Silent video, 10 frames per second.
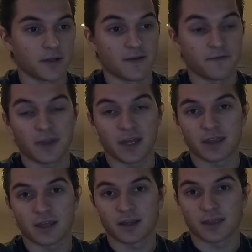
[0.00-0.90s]
if they
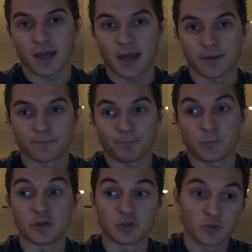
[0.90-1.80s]
think that
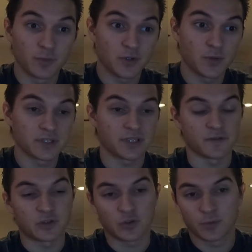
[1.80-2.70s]
he should be doing this, if
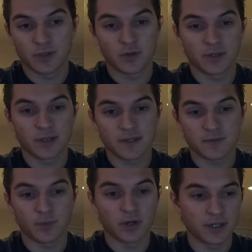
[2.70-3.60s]
he shouldn't be doing
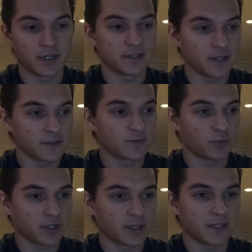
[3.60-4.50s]
this, but it does
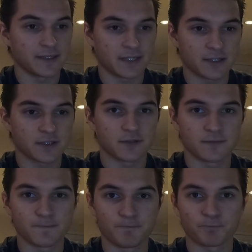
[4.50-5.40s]
bring the
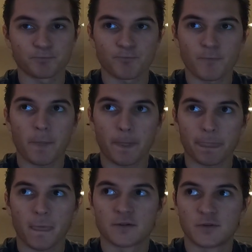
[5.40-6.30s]
attention
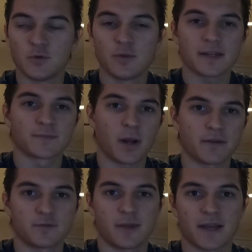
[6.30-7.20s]
to that sport
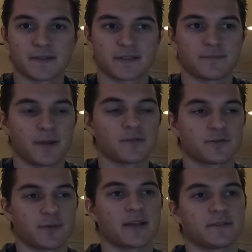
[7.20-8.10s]
of gymnastics and male
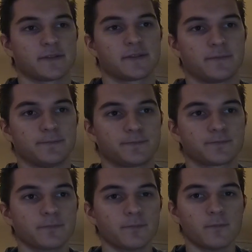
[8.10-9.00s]
gymnastics.
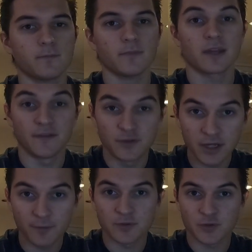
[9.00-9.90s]
If you
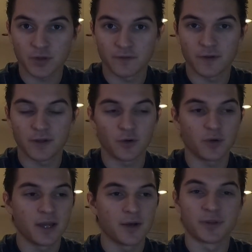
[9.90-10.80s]
did end up enjoying the
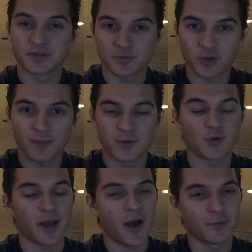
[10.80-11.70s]
video, please subscribe. You
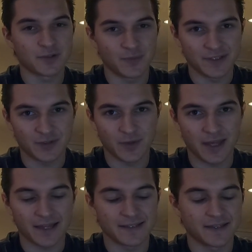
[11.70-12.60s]
don't know how much it means to me
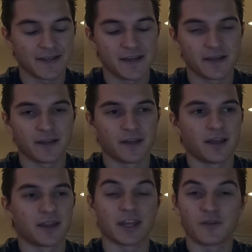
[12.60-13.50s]
yet.
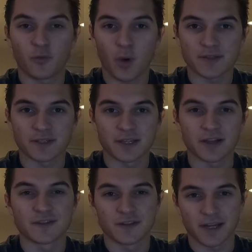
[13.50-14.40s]
Thank you for watching.
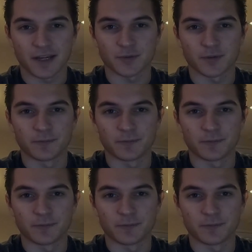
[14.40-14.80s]
I'll see you in the next one.